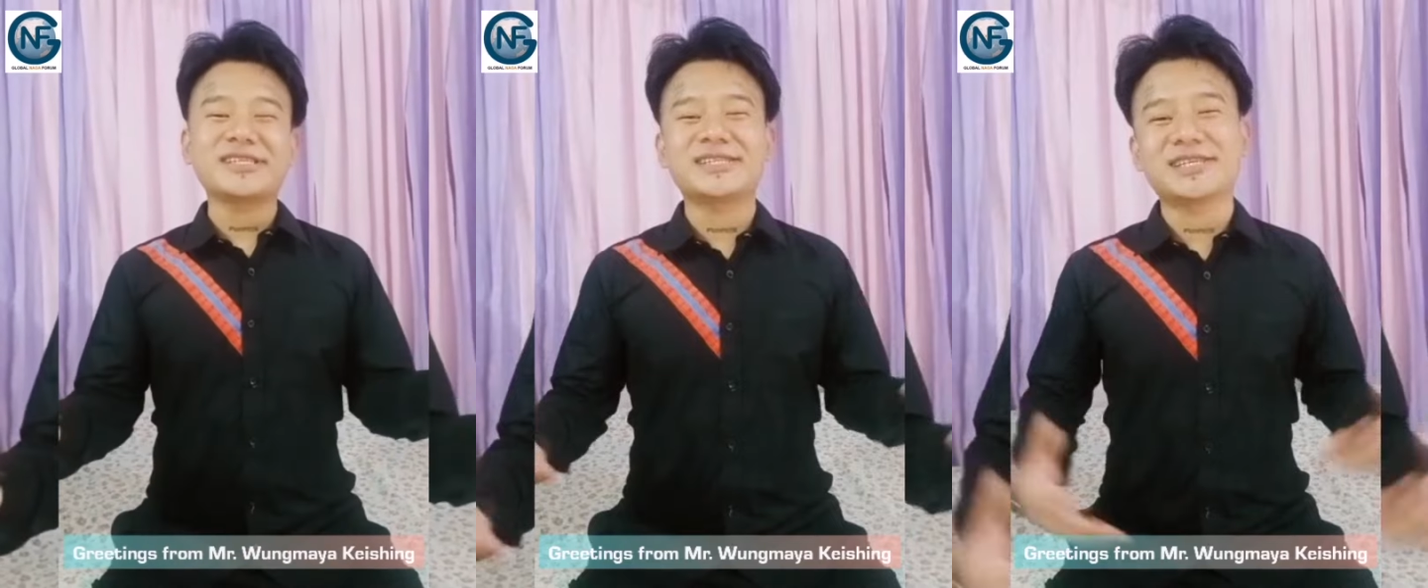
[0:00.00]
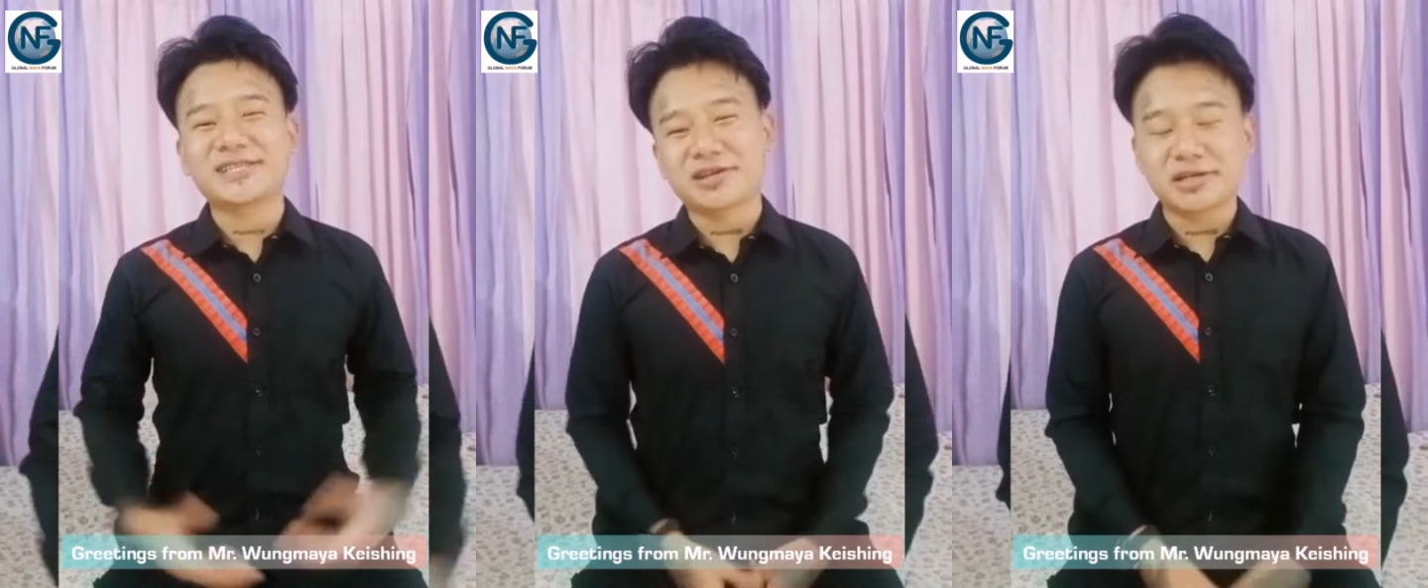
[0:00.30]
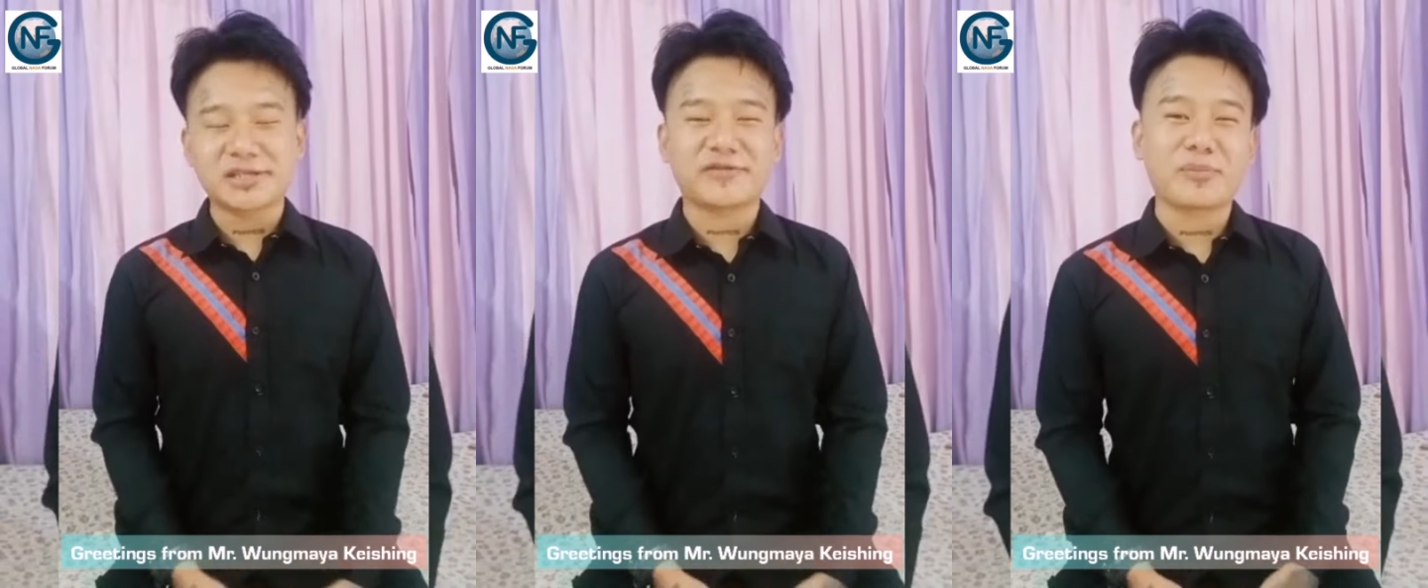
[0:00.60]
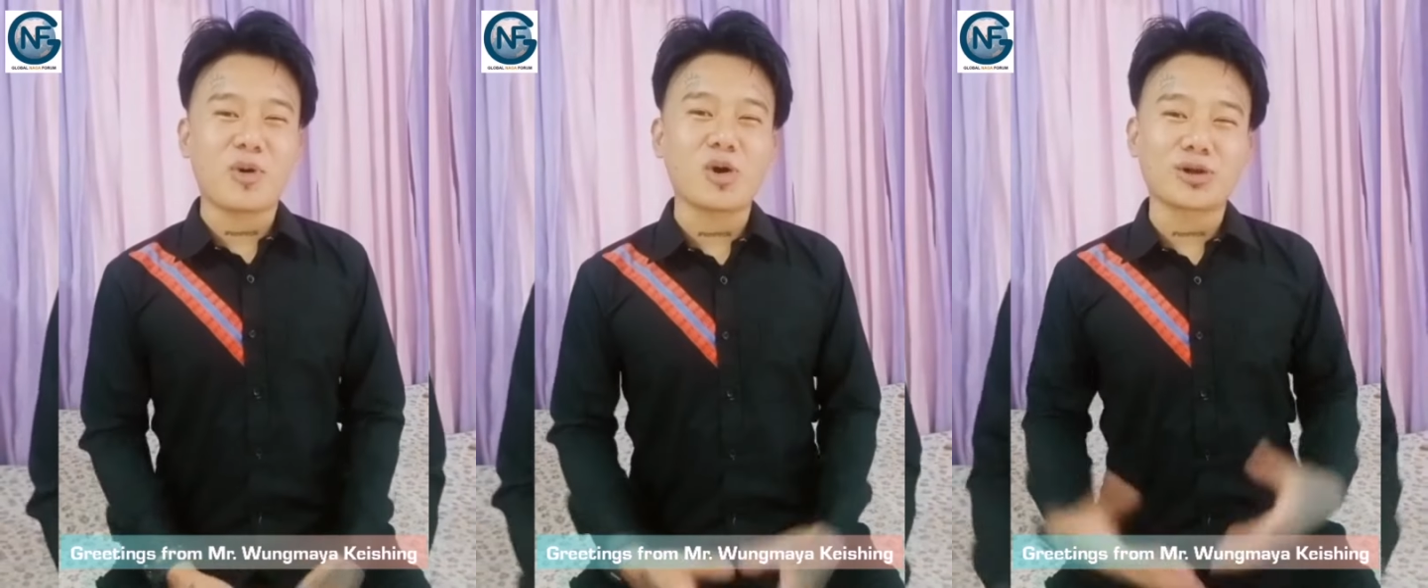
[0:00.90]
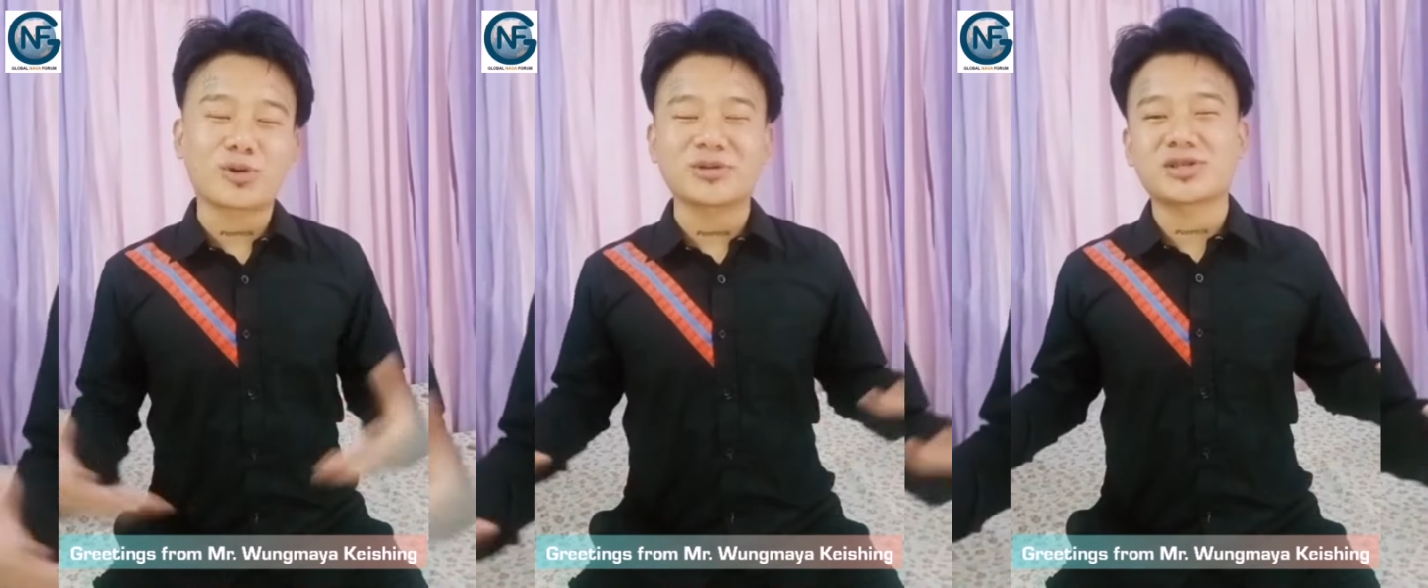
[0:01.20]
and sisters from all
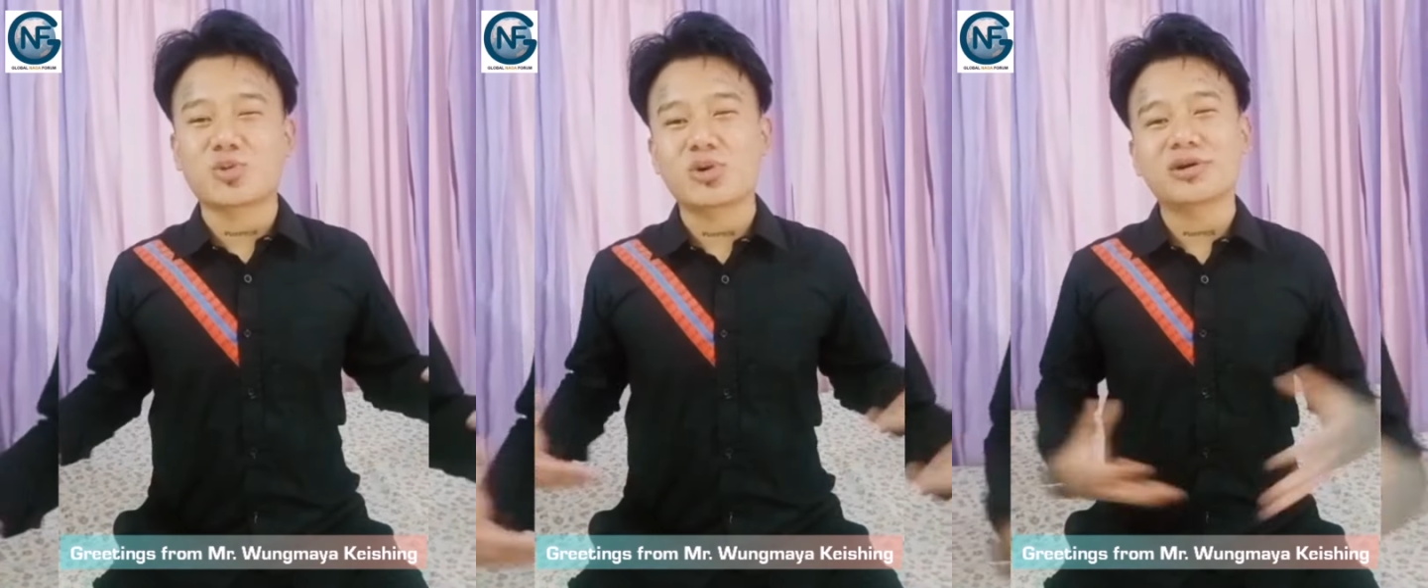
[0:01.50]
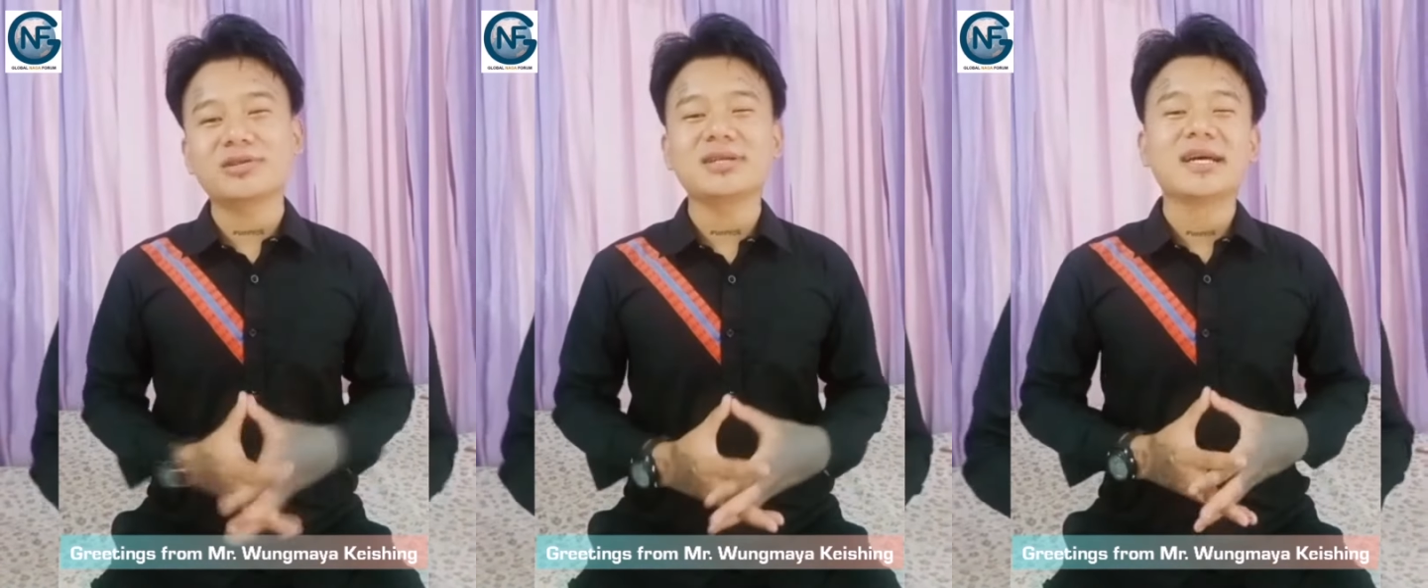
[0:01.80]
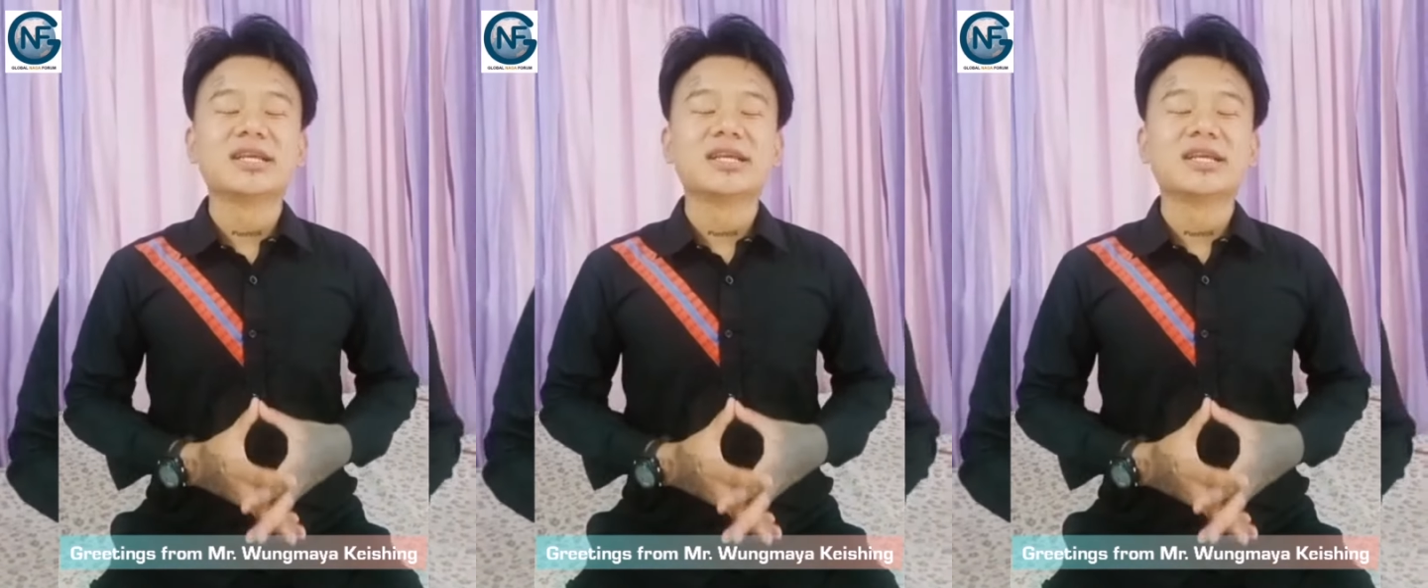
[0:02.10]
across the world.